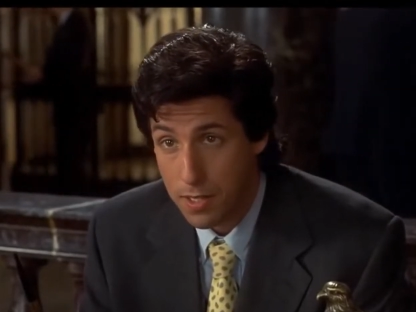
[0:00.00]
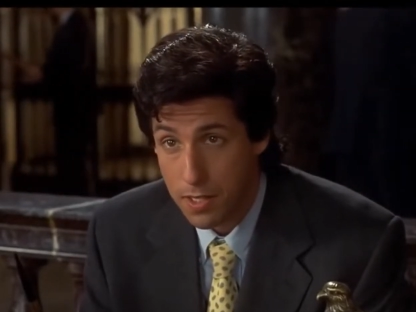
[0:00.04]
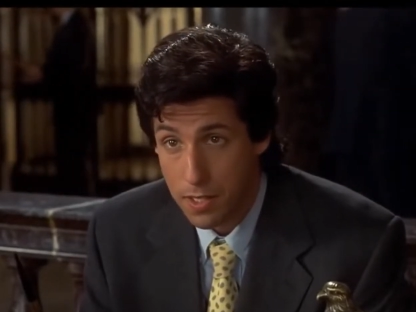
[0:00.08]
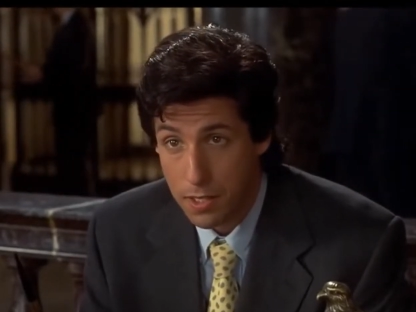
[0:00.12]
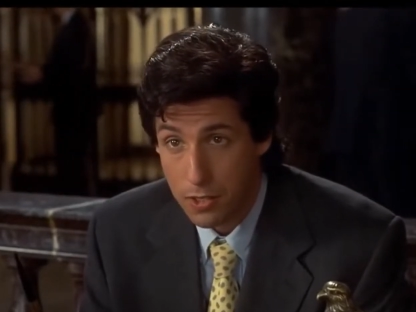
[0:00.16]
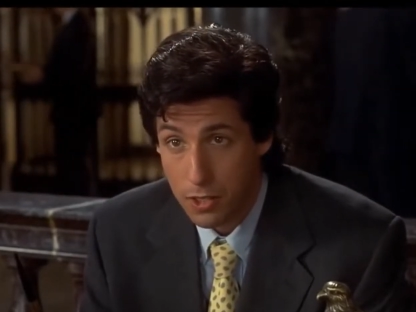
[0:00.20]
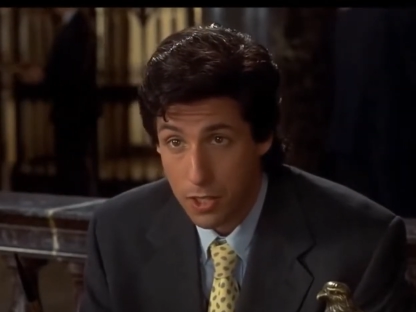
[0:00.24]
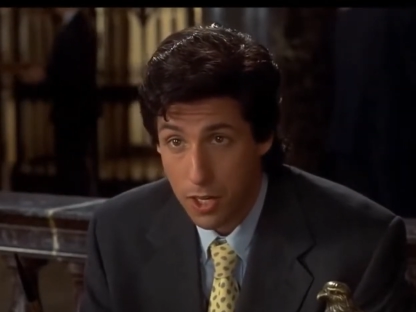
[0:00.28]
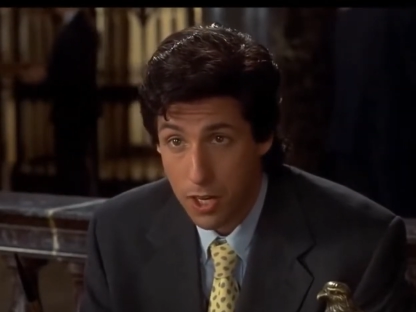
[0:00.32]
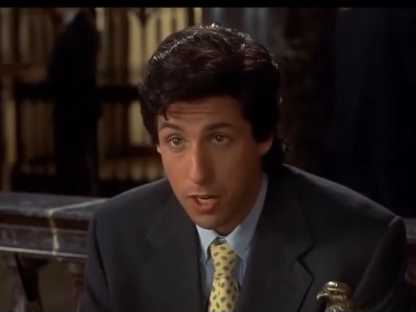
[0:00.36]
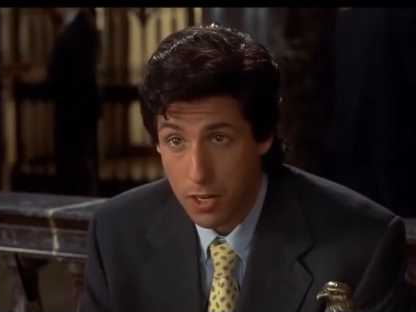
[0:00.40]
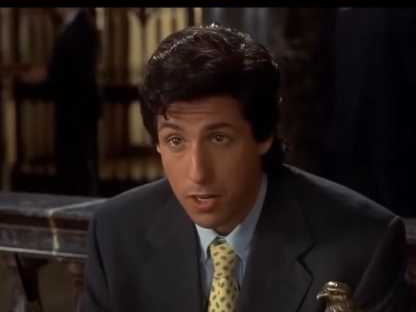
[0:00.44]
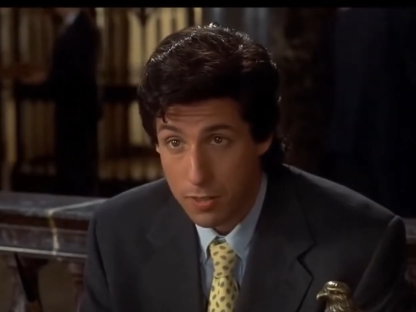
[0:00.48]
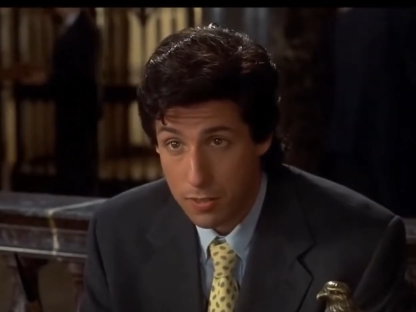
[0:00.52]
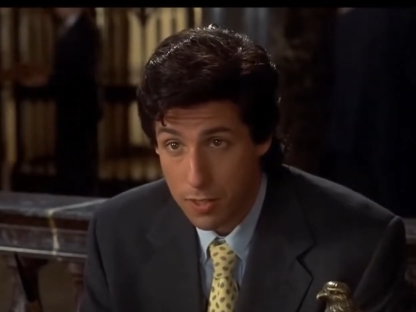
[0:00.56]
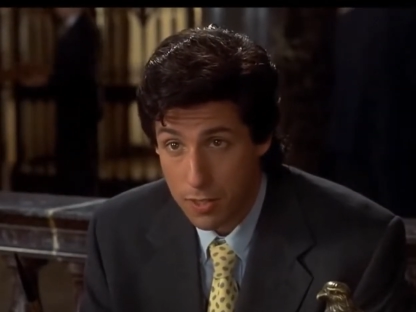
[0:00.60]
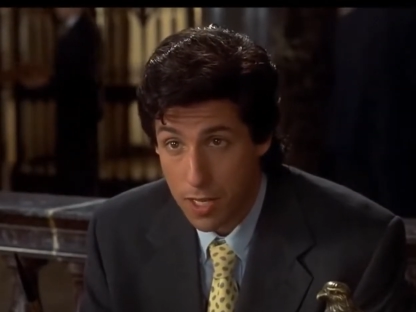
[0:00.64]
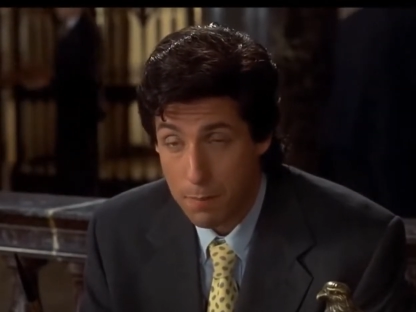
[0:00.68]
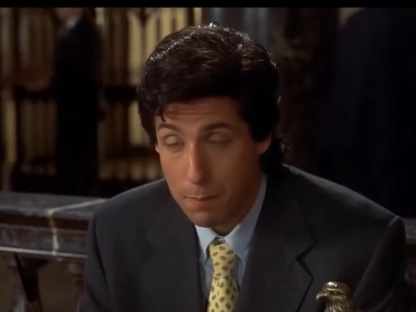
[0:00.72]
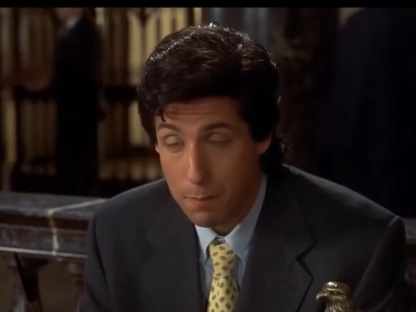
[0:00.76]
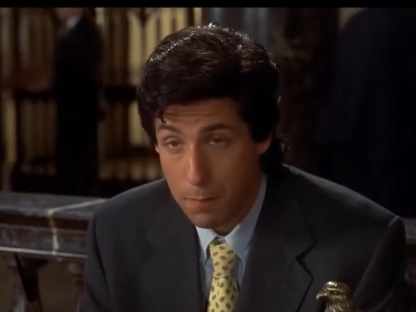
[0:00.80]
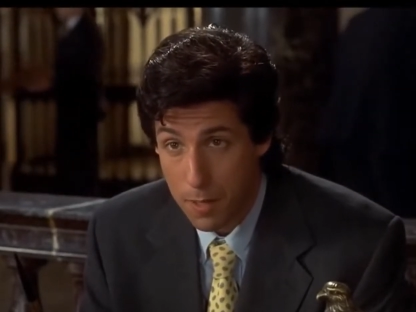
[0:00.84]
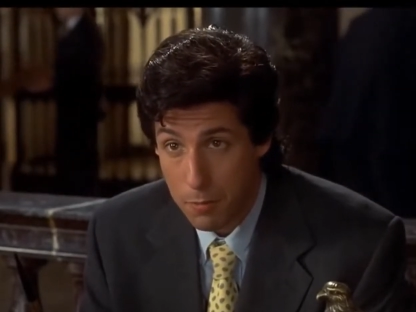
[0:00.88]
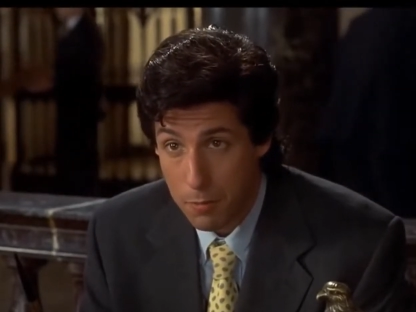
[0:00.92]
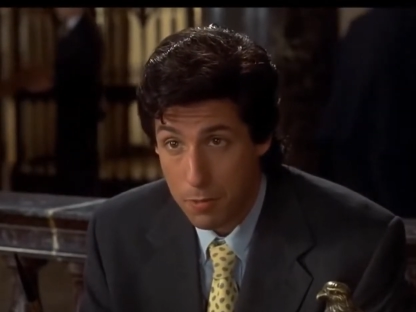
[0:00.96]
in a jar on
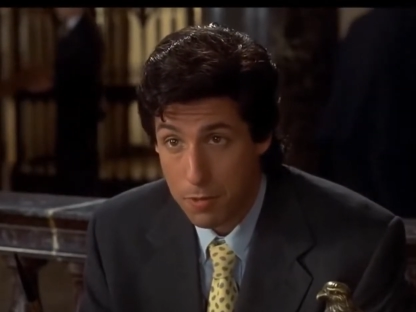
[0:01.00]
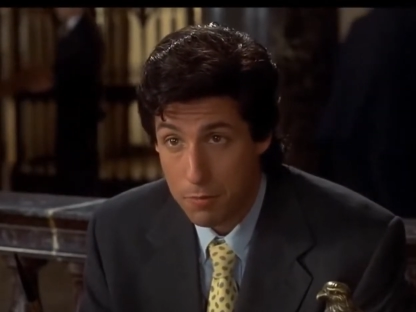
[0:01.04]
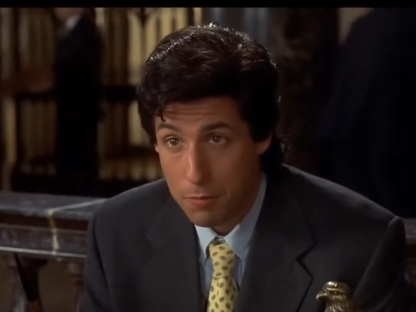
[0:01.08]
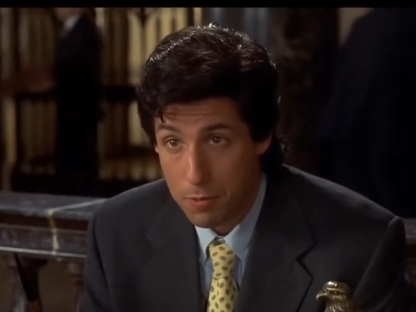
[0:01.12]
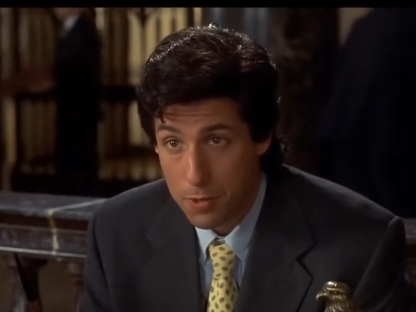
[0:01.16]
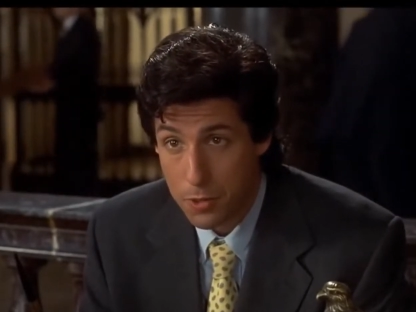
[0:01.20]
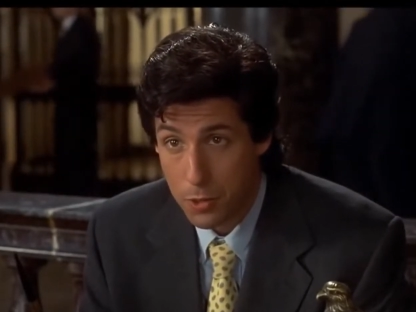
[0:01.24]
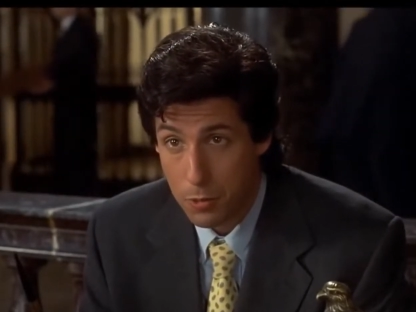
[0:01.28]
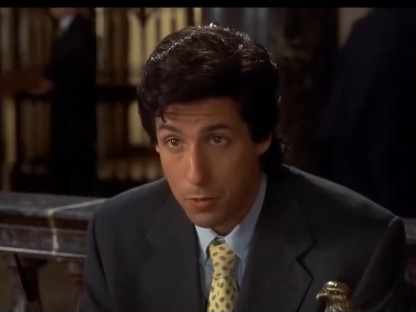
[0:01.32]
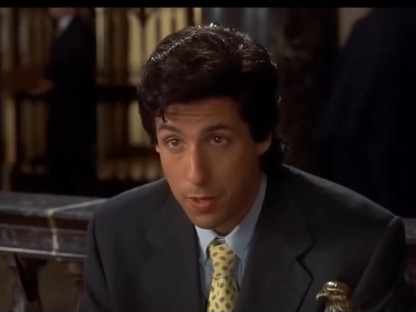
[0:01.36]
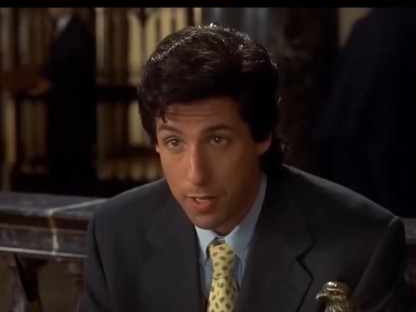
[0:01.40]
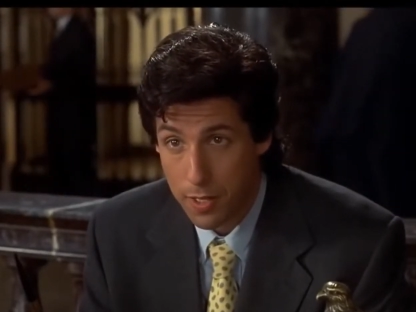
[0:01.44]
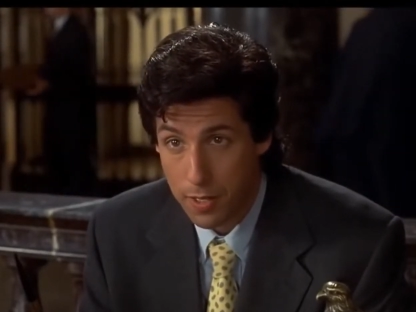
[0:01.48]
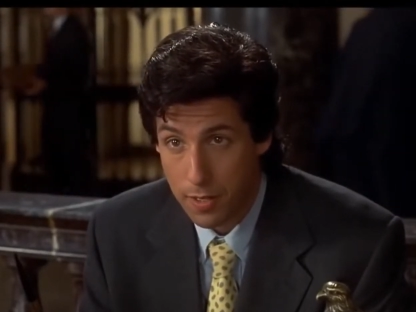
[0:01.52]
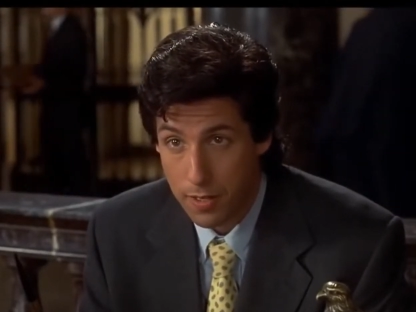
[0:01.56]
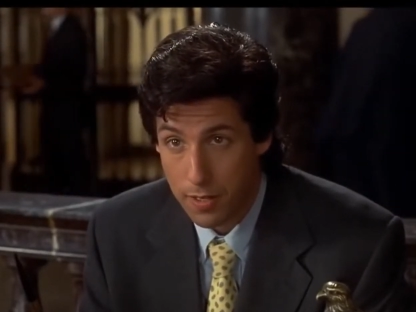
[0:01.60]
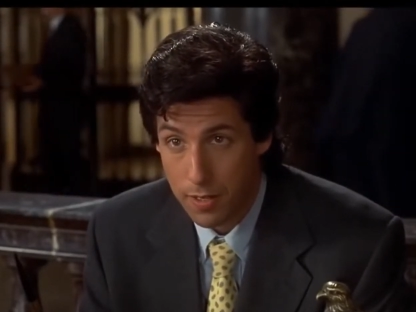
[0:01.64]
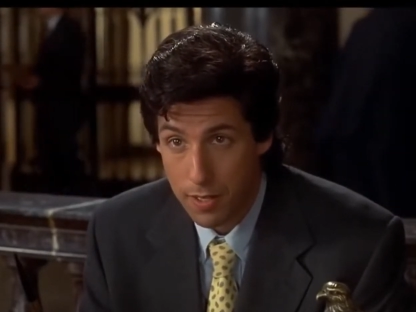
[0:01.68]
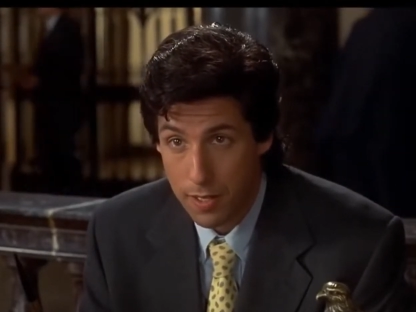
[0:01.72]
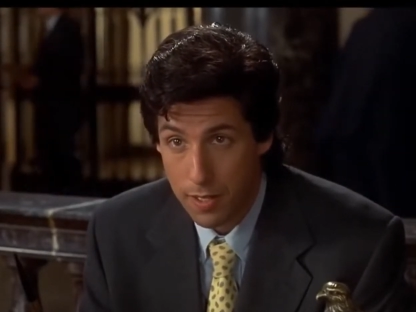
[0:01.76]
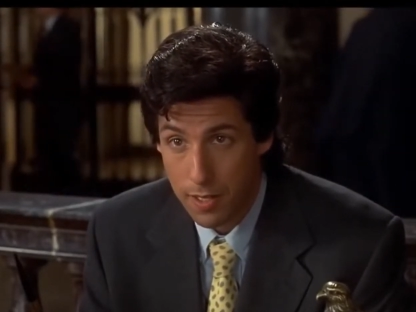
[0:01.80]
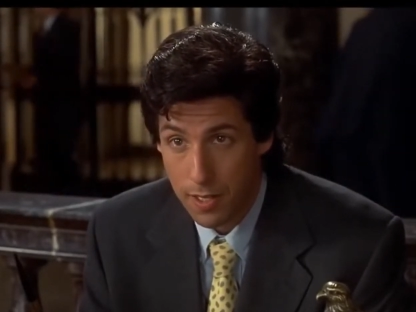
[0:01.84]
top of my refrigerator.